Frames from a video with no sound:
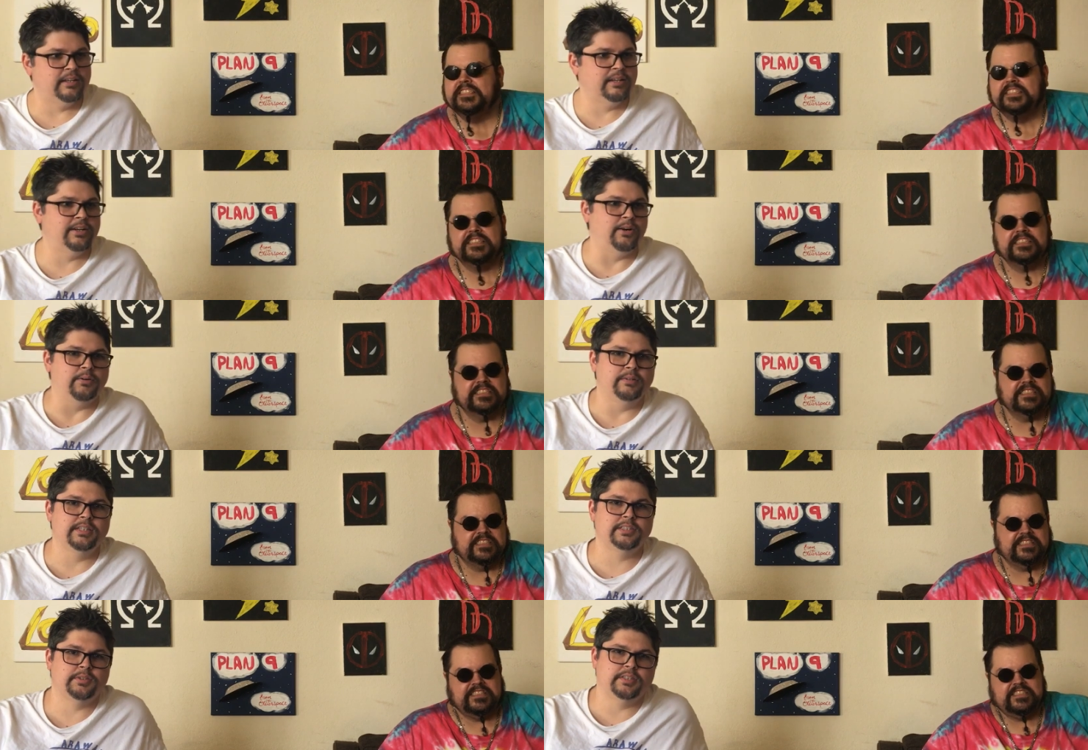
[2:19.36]
Speaker 1: No,
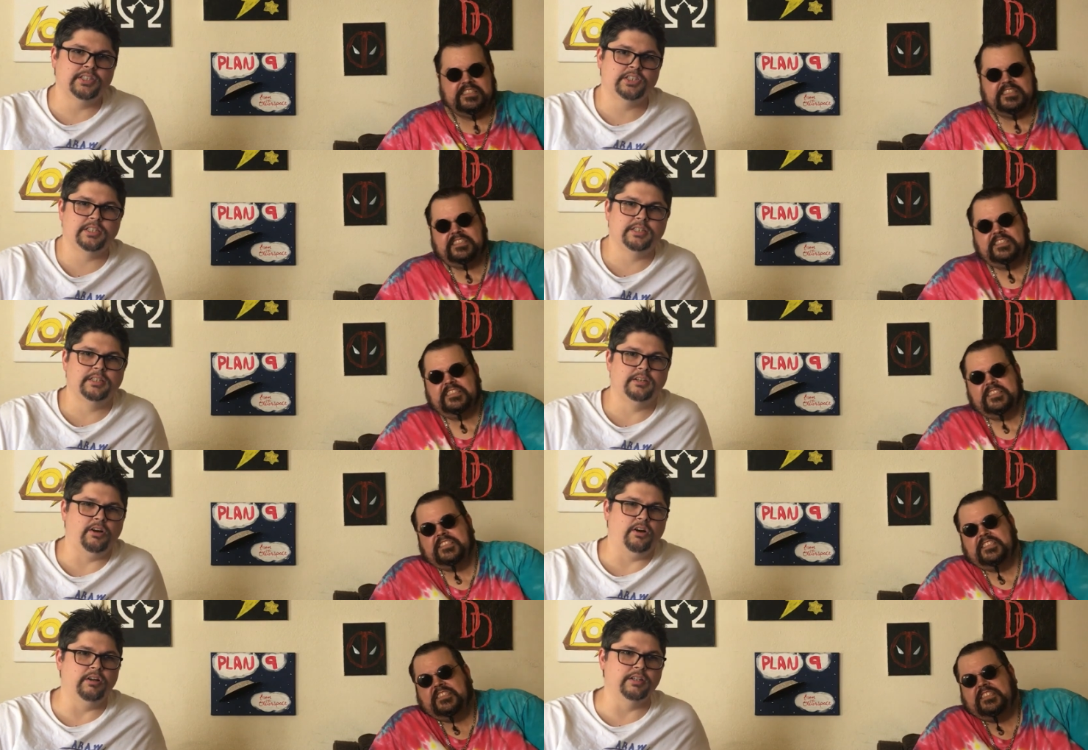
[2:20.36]
this edition
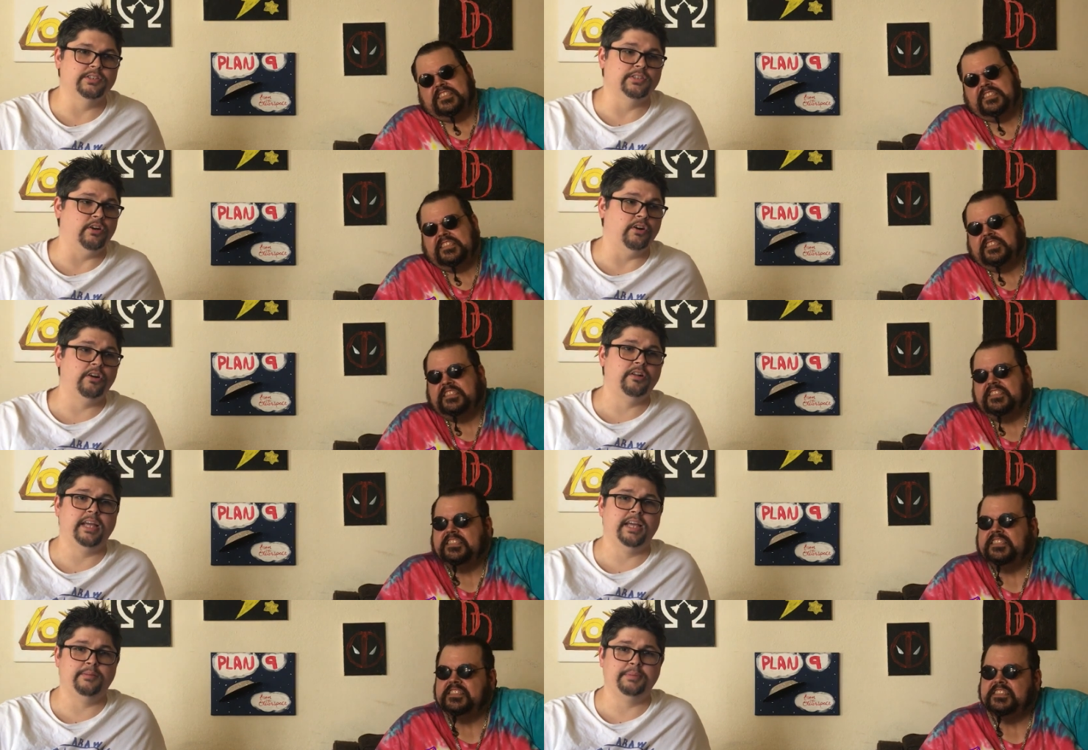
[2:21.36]
is all
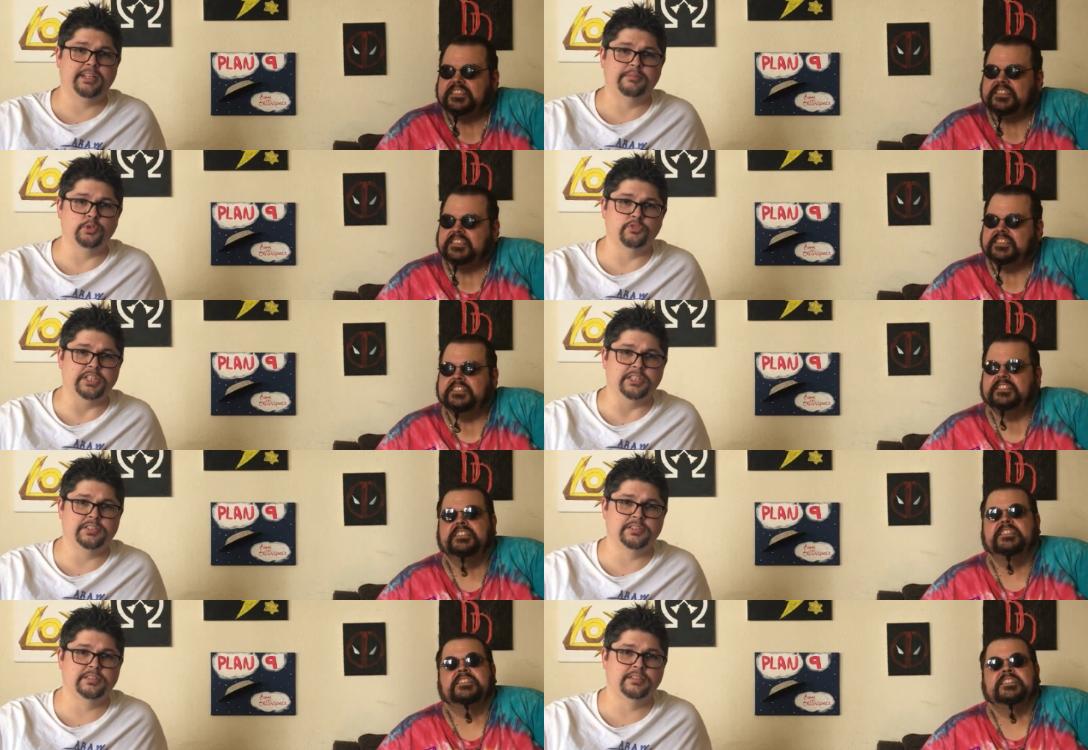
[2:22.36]
animated
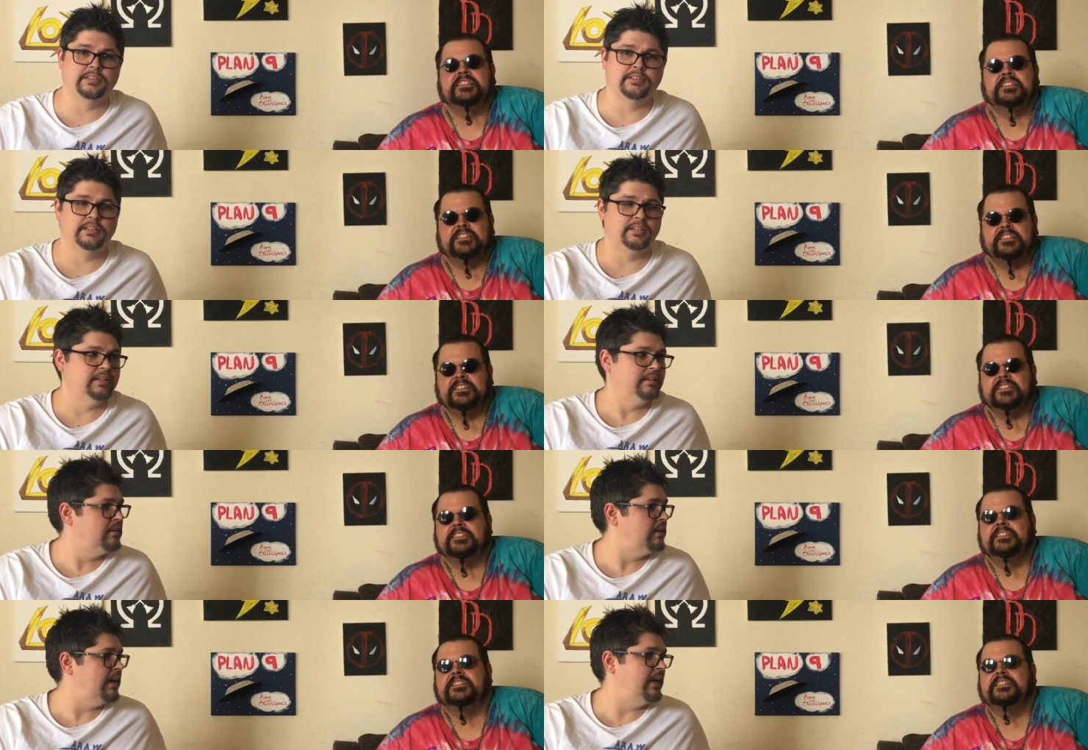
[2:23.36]
movies.
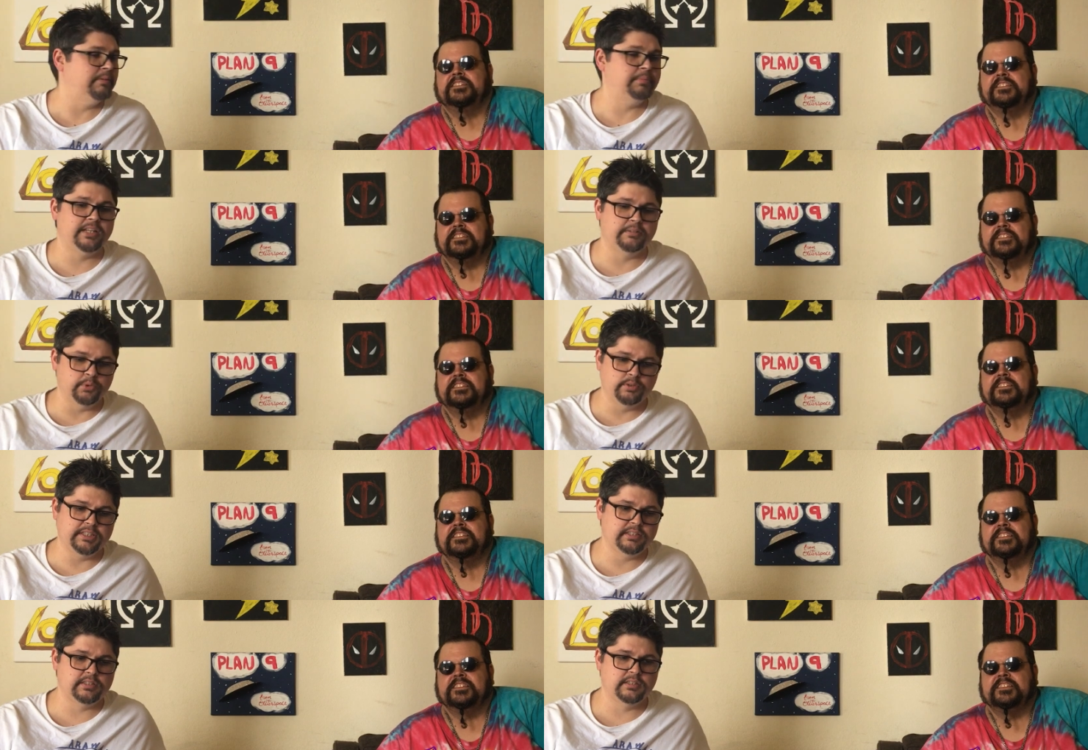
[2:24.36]
Animated
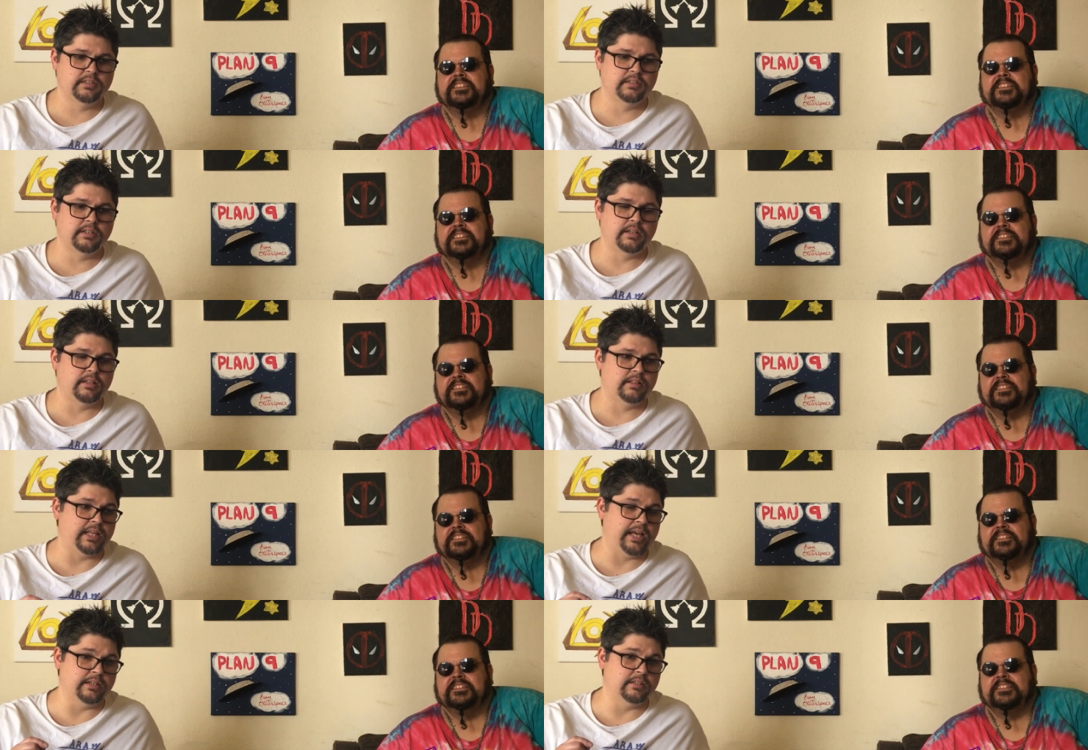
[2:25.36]
movies
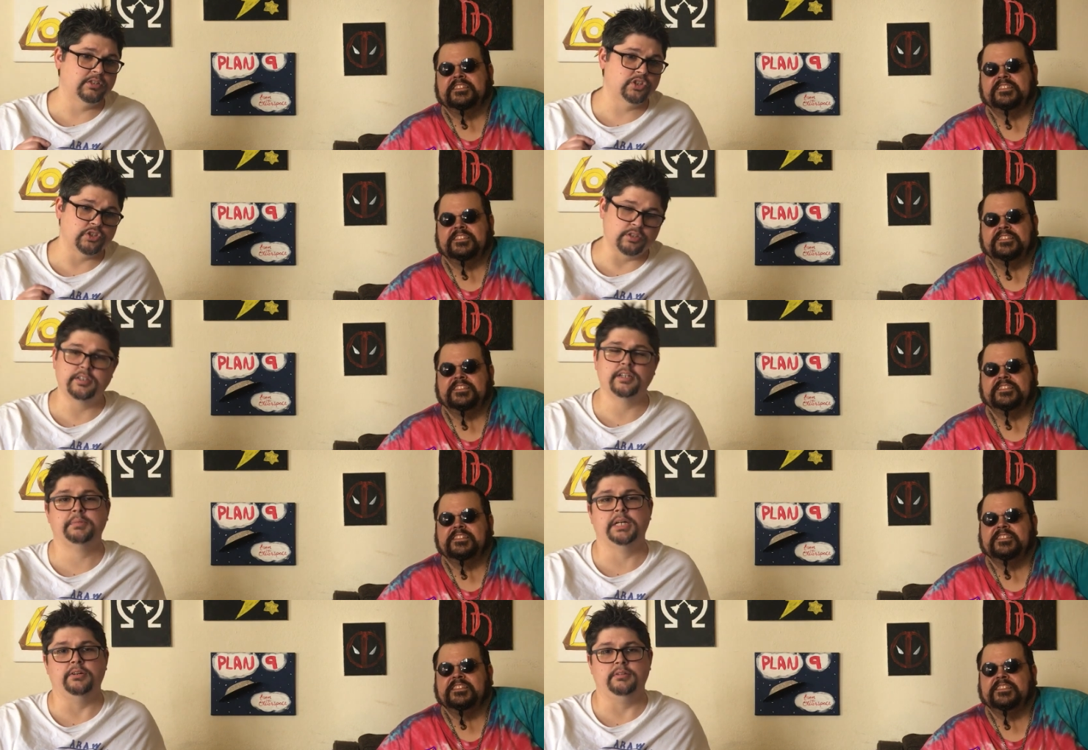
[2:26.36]
that should have done
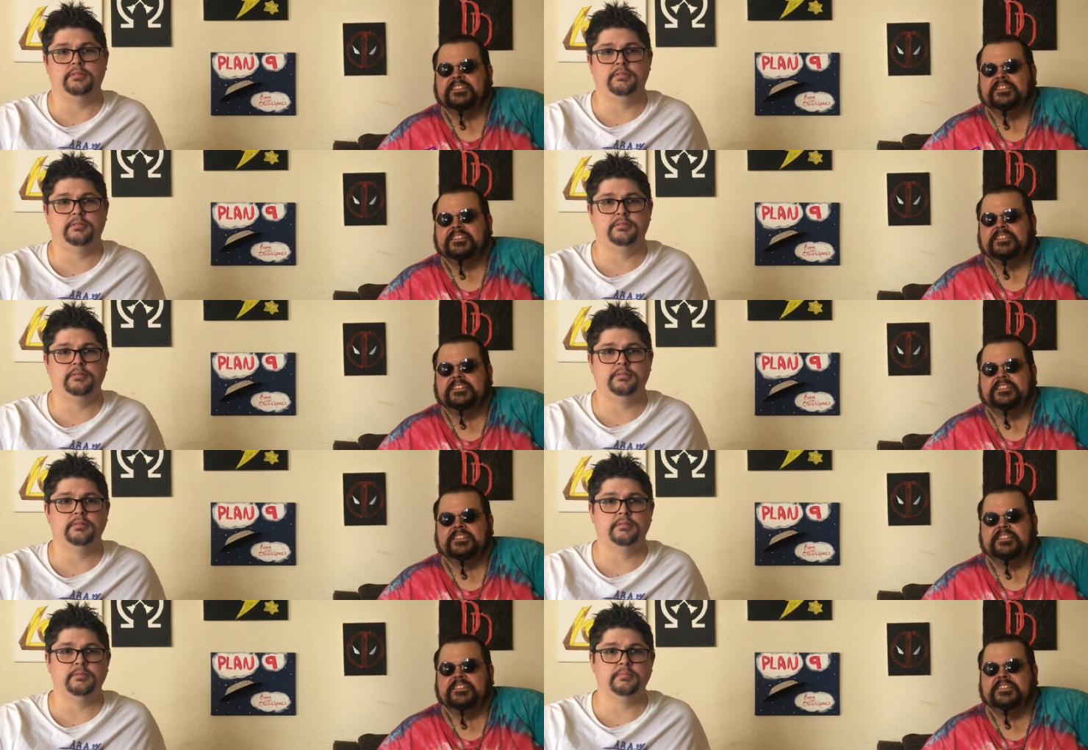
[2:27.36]
better.
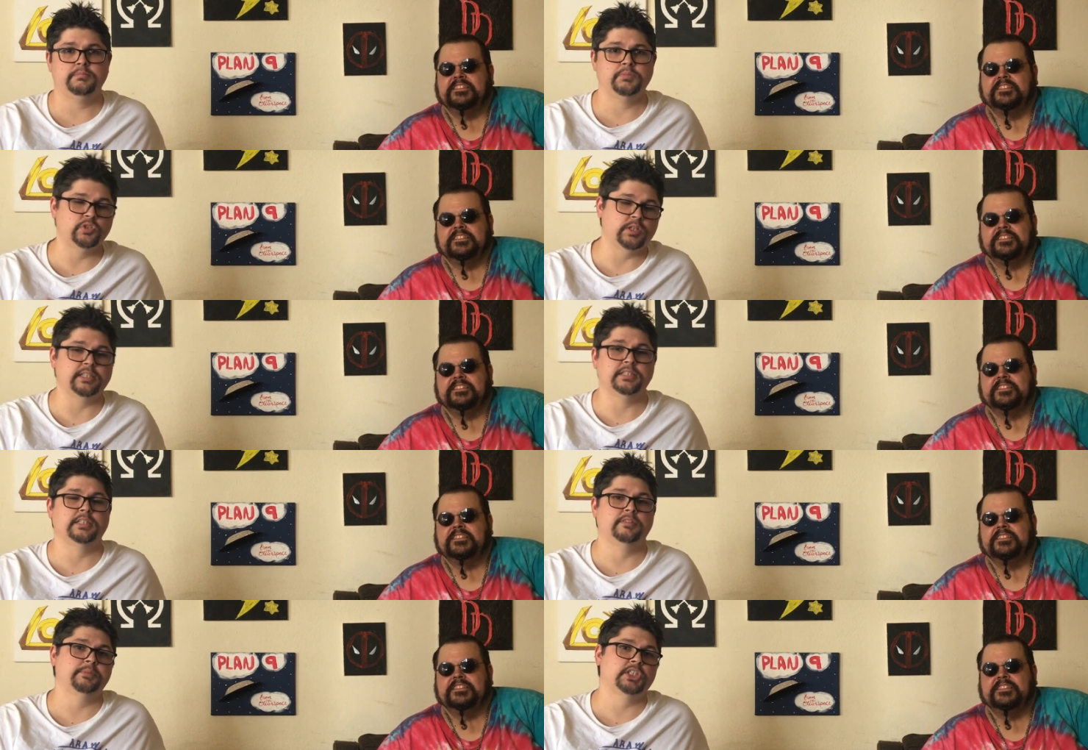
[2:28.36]
But you guys didn't
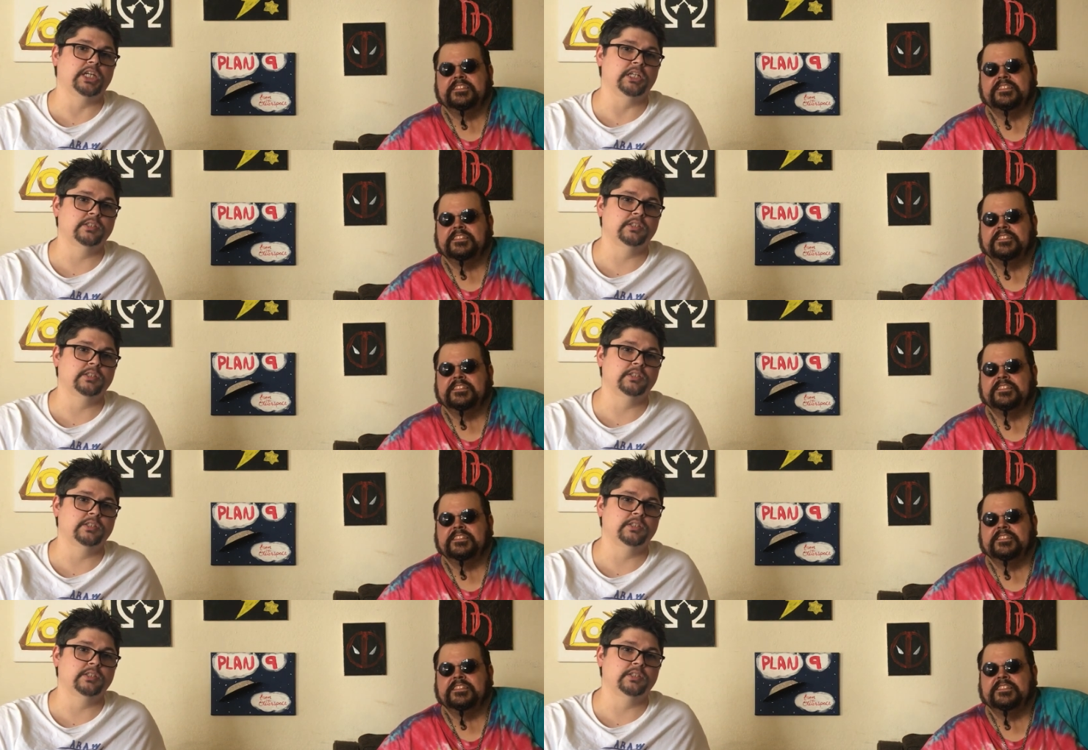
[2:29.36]
give them a chance